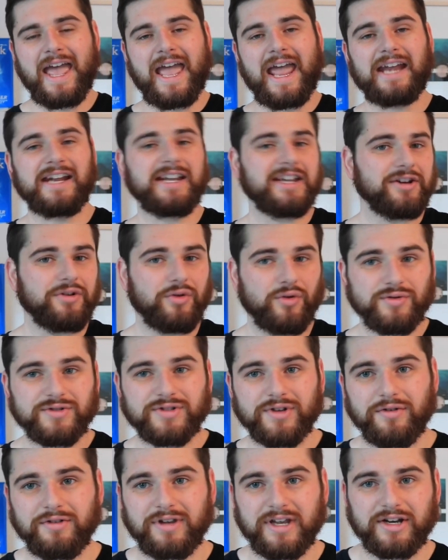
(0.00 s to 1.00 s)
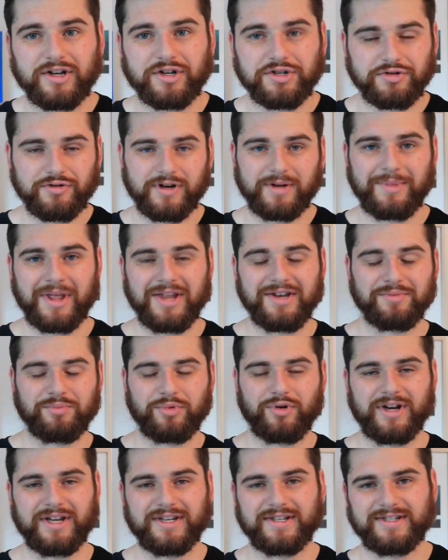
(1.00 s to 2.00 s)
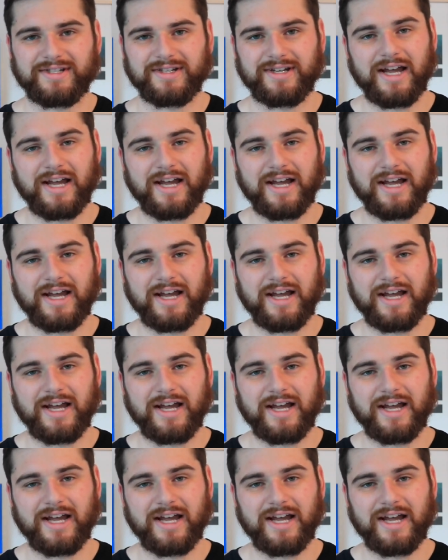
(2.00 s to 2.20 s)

and he can also get extremely depressed.